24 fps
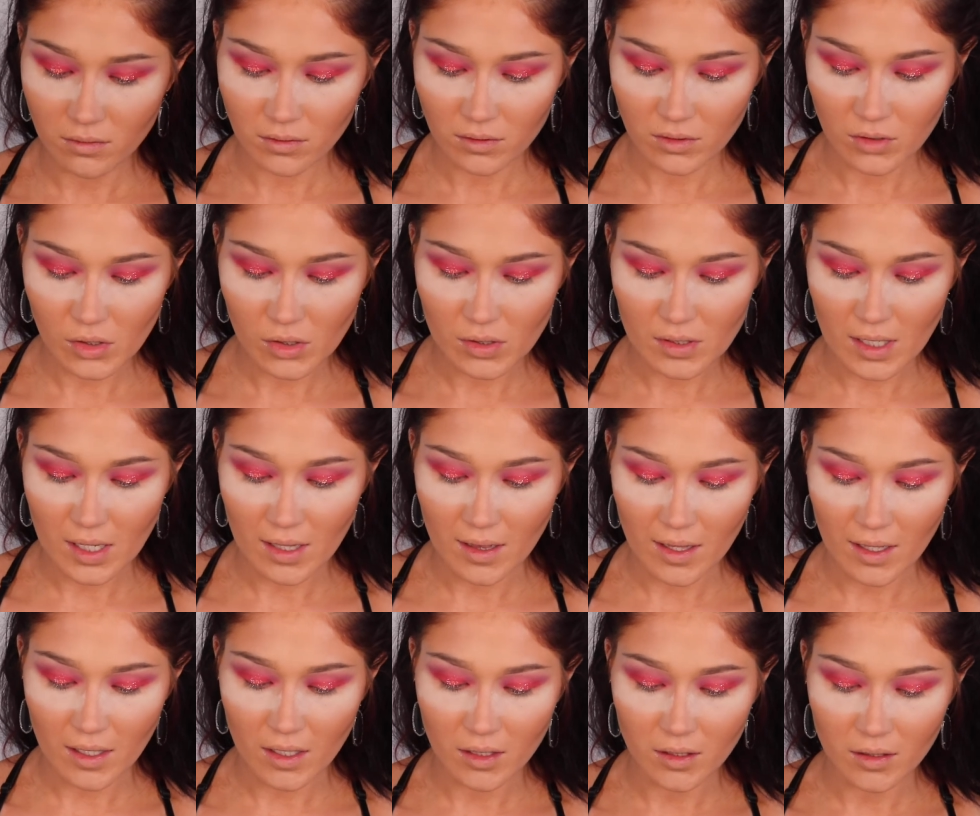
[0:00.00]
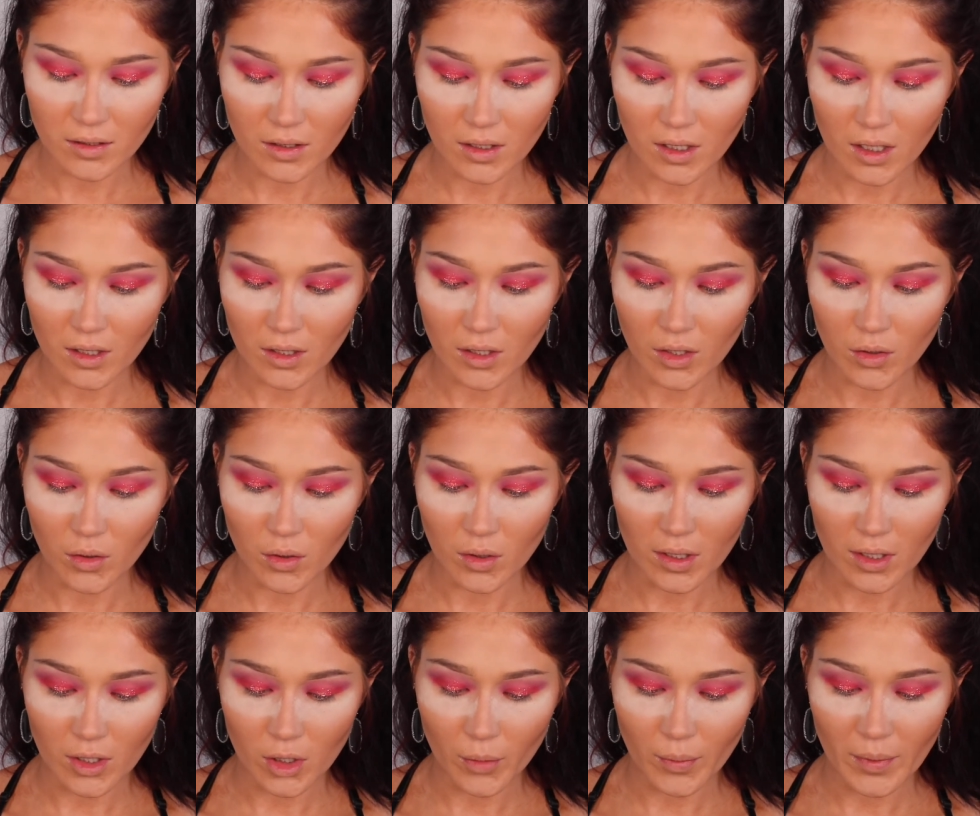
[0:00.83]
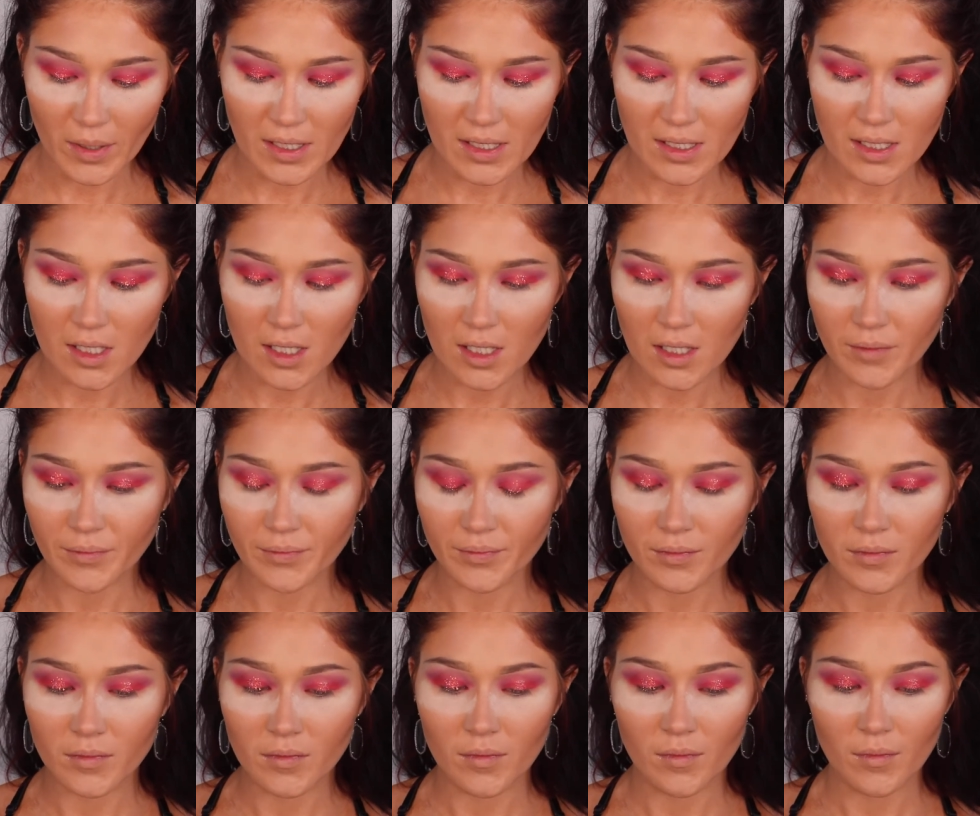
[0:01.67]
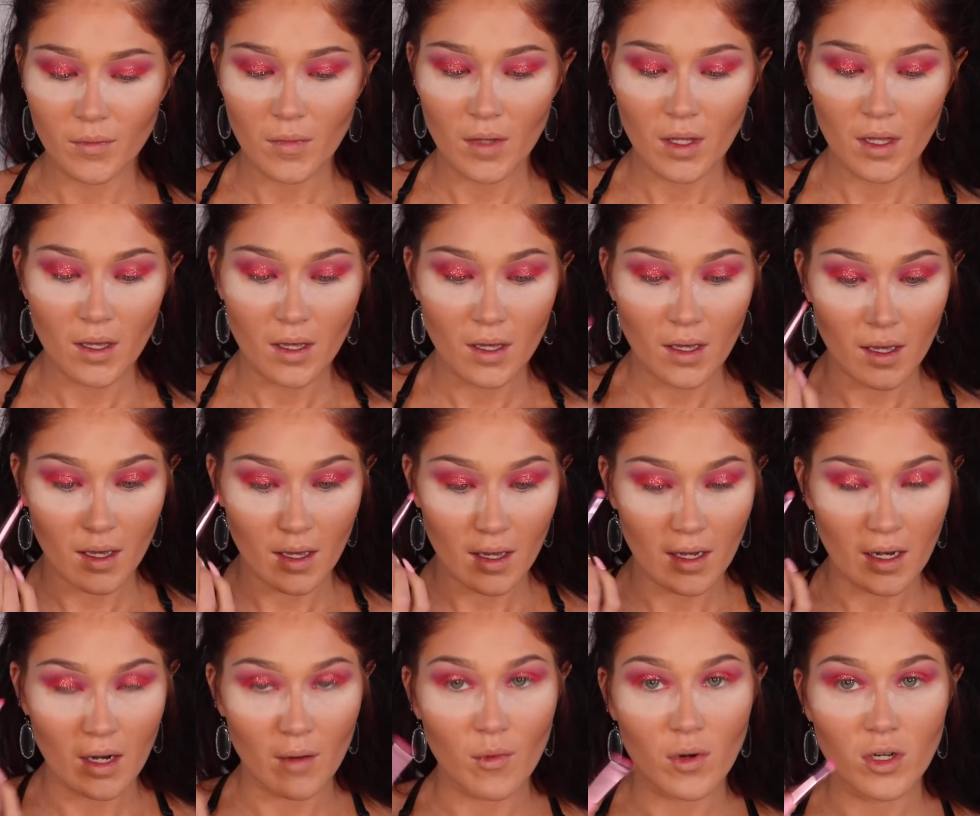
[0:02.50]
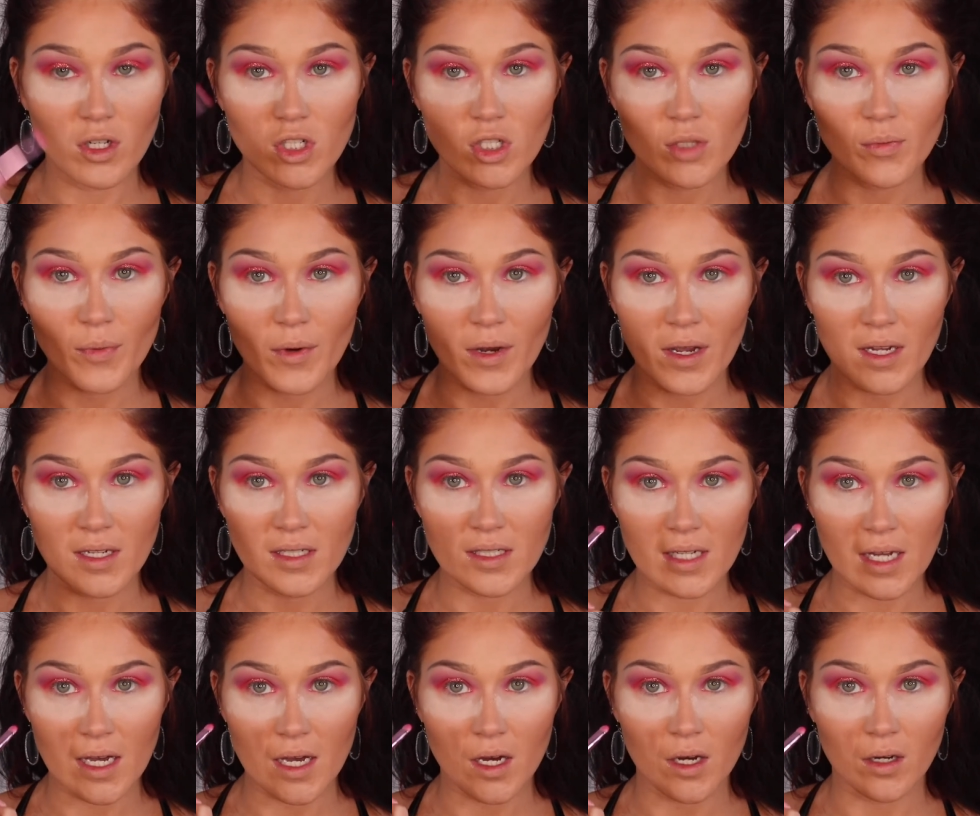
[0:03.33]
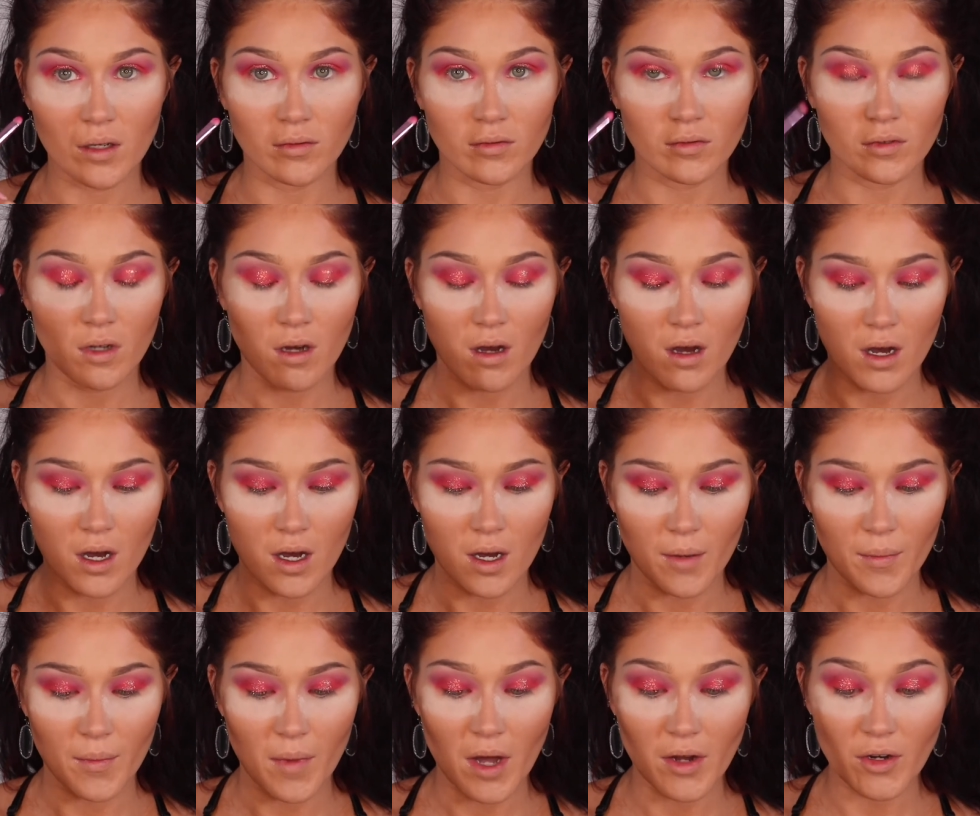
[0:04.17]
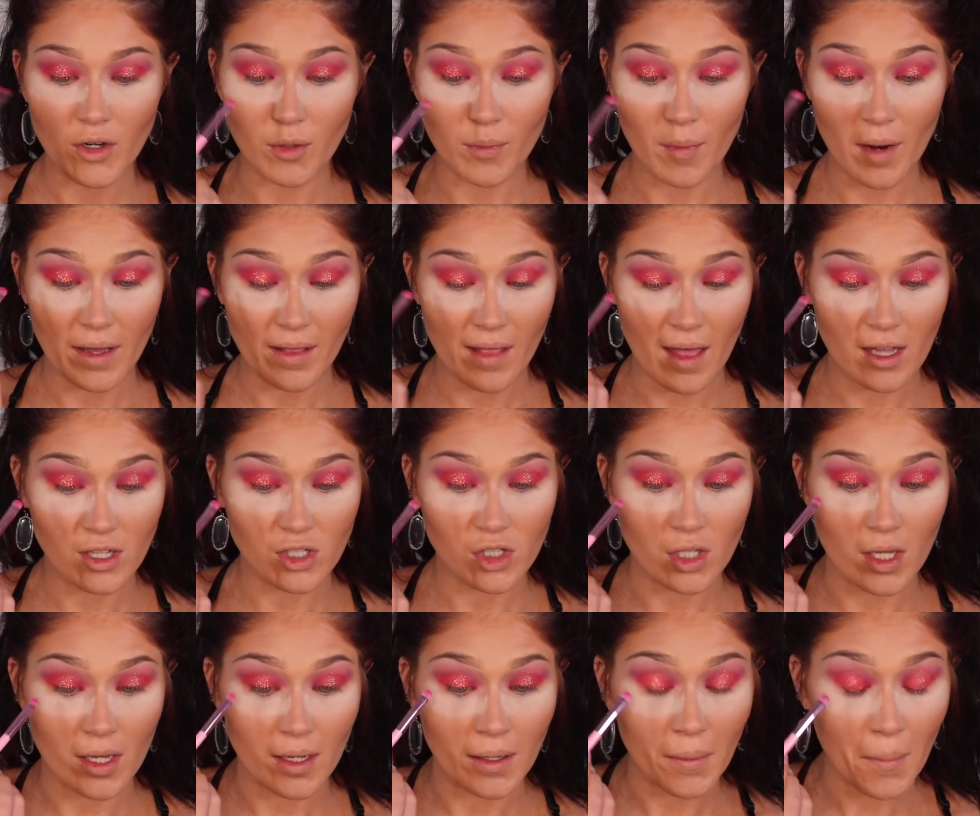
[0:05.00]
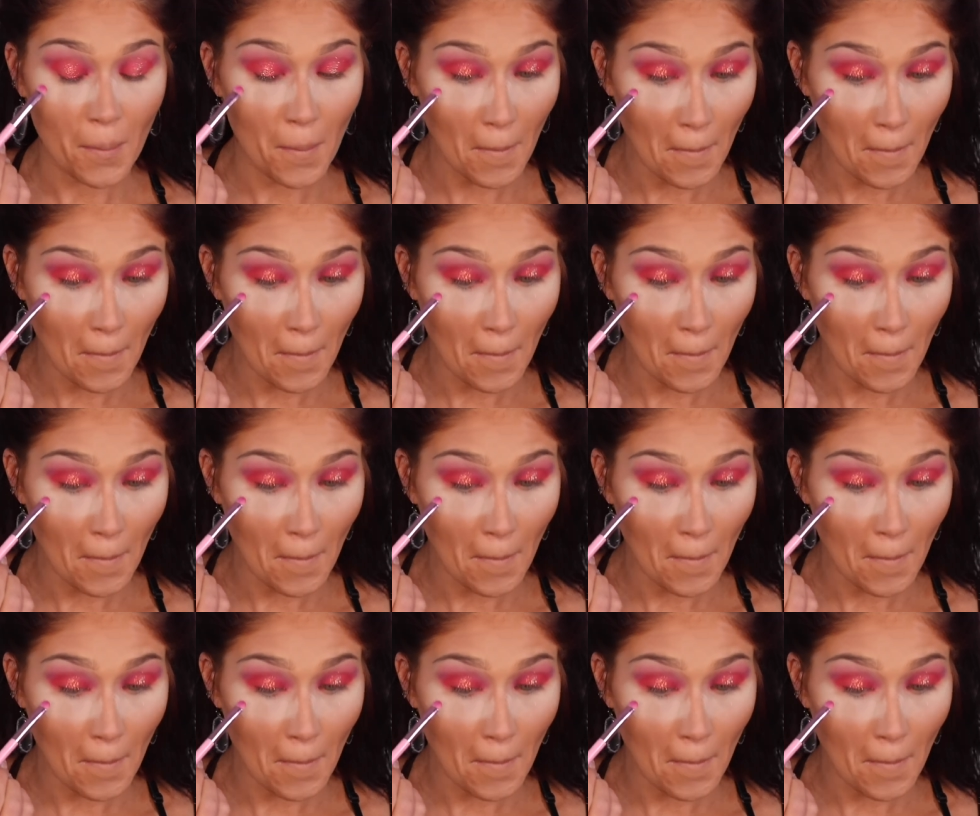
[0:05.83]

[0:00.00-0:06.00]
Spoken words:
So it's got like little glitter bits in it. And I want to just bring it down under my lash line.